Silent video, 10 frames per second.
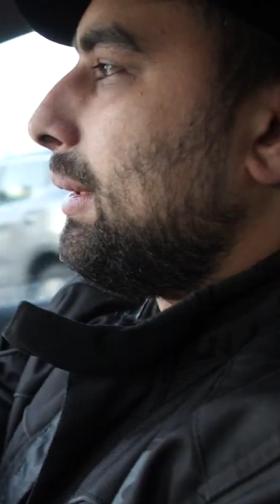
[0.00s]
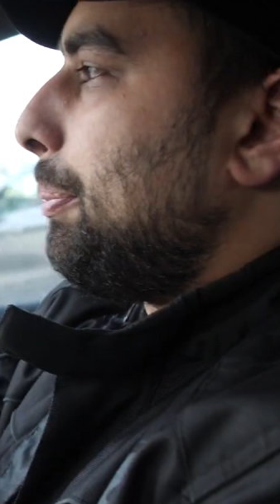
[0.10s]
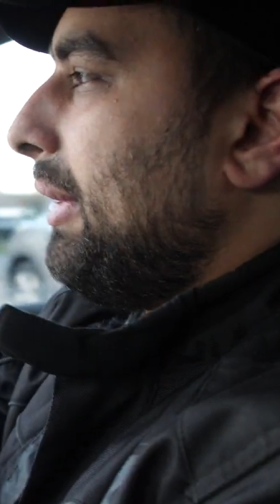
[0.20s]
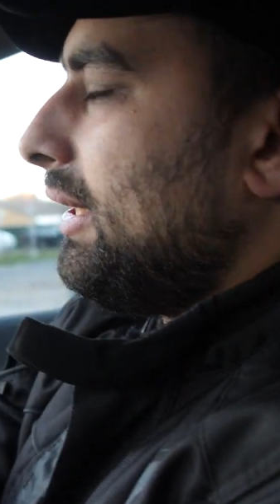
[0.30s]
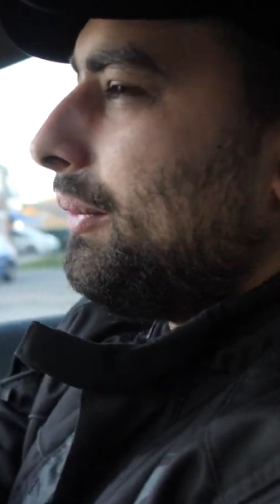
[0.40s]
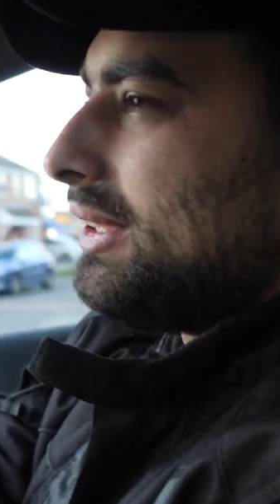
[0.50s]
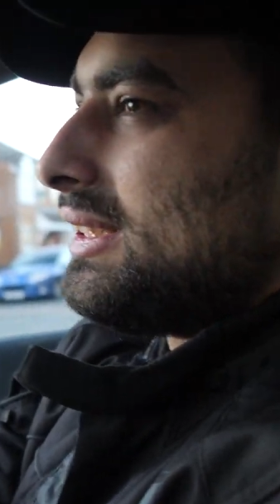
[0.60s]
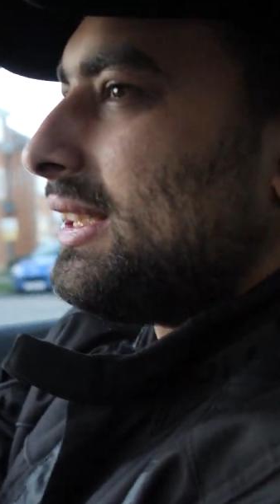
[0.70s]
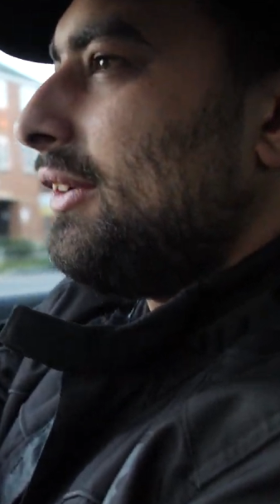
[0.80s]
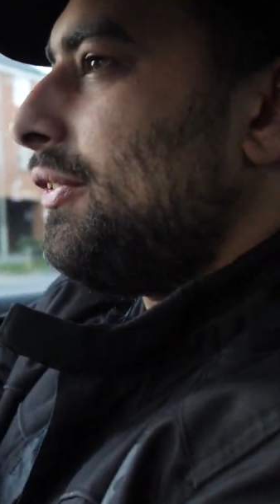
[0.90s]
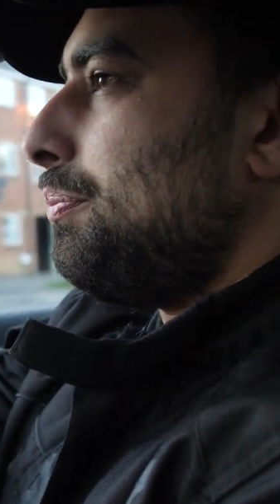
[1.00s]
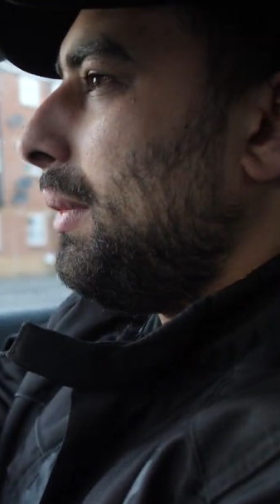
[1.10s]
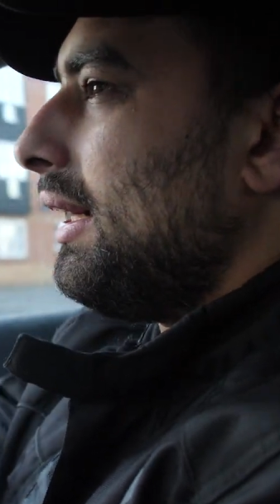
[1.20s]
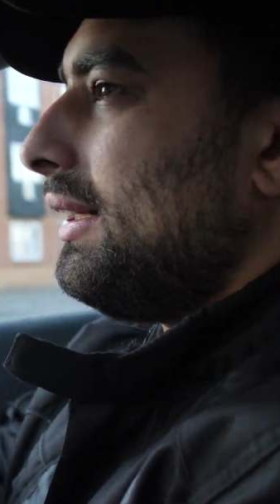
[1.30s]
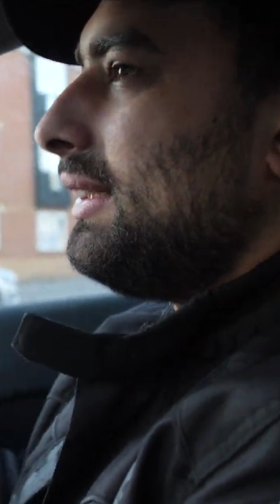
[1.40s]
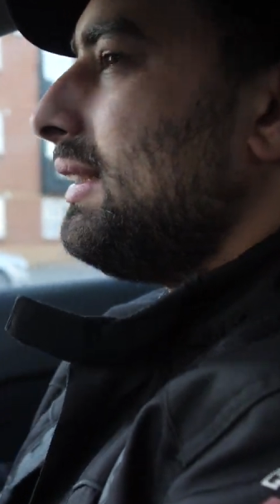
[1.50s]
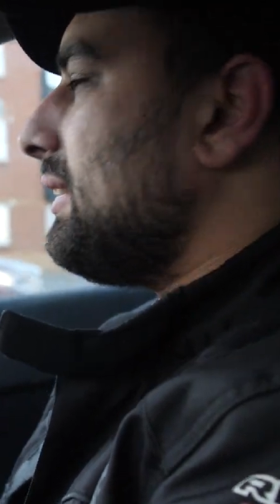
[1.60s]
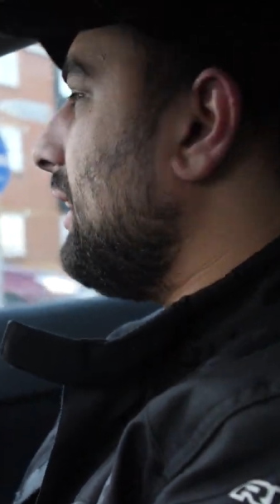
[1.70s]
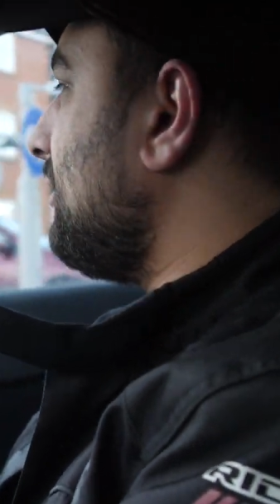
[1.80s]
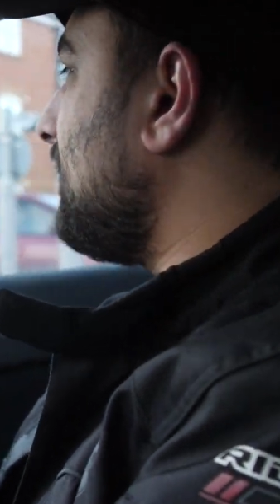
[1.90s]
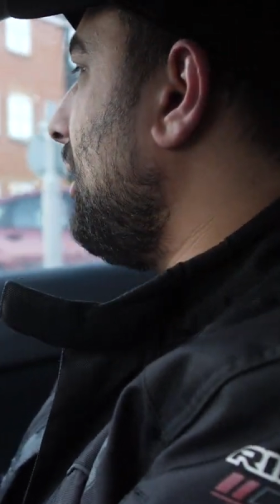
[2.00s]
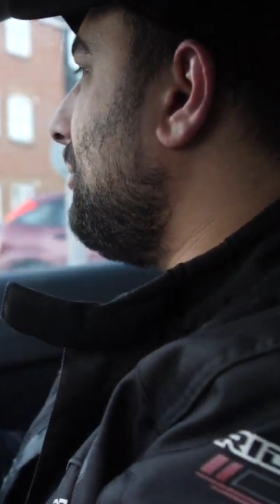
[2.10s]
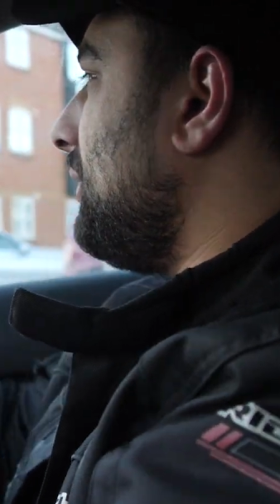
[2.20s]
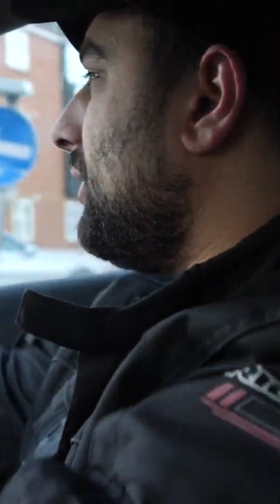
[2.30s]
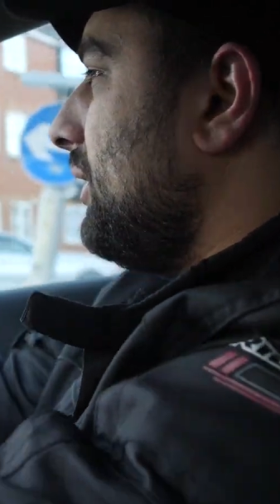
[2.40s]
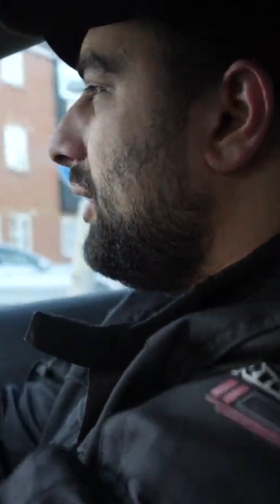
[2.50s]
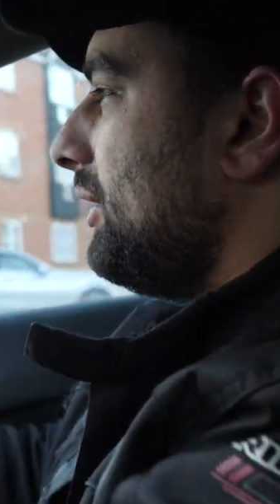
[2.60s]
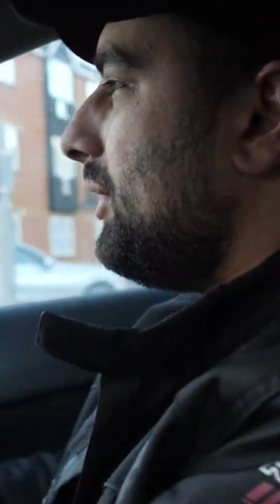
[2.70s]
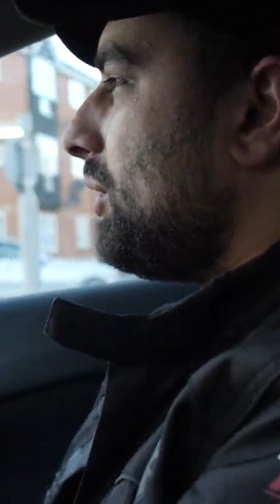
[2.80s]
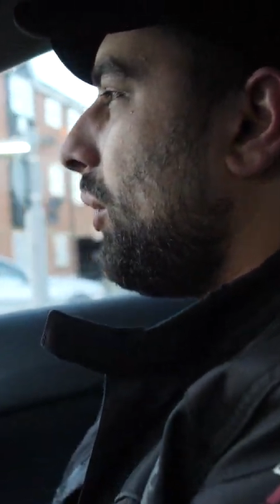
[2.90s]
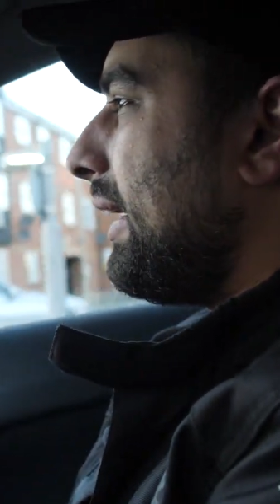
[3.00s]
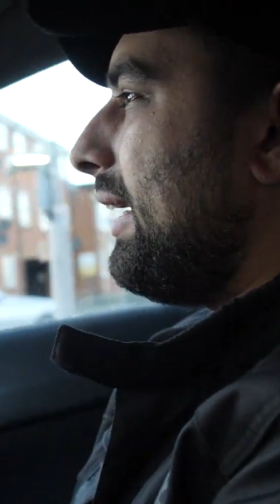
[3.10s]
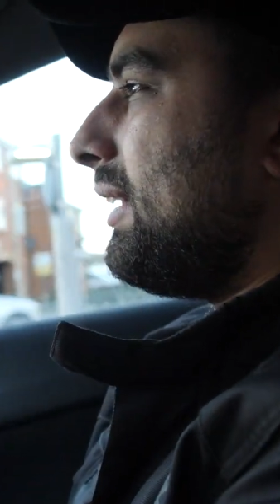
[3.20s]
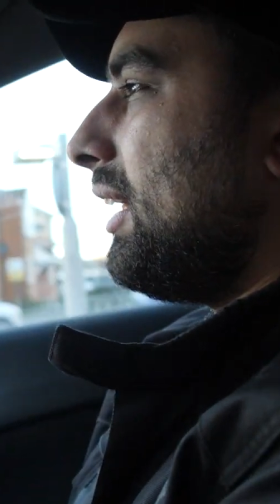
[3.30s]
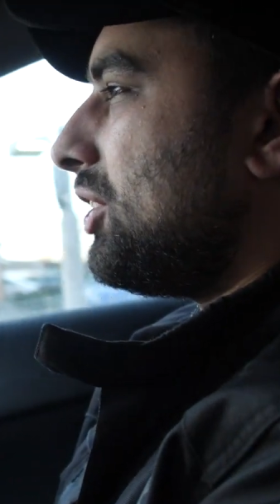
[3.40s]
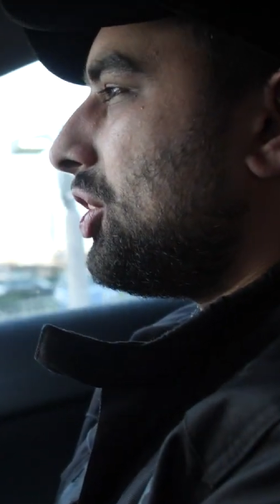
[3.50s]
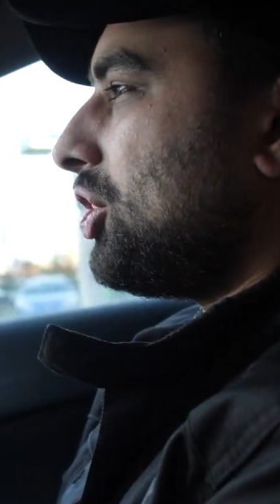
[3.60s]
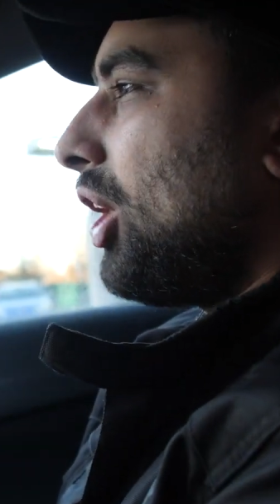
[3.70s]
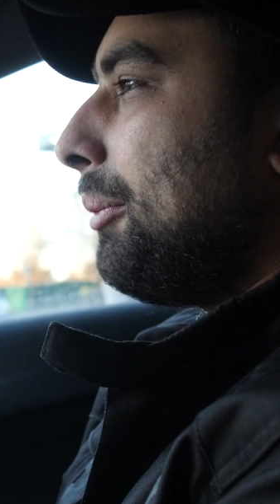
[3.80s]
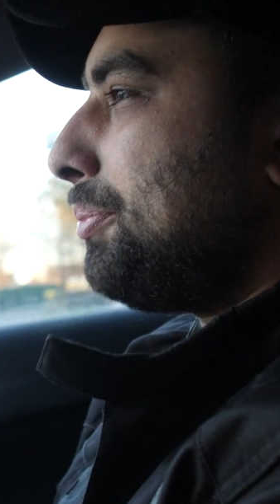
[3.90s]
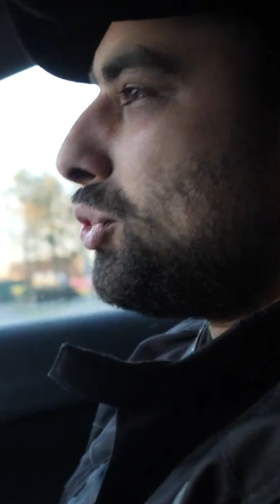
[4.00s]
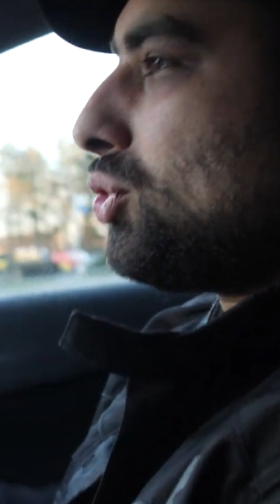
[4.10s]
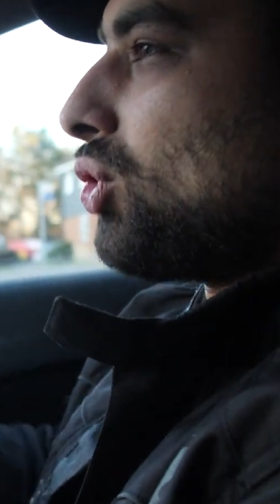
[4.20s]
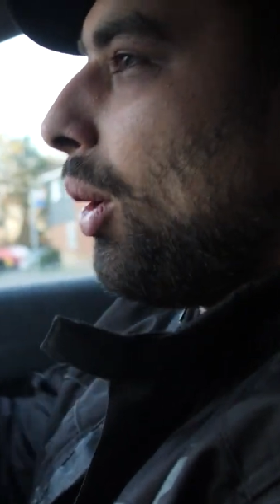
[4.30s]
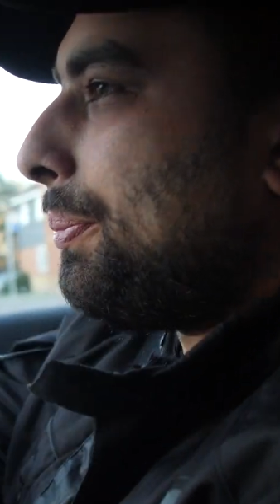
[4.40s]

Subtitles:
the pedal is stiff, but in the same time, you don't get that sharp stop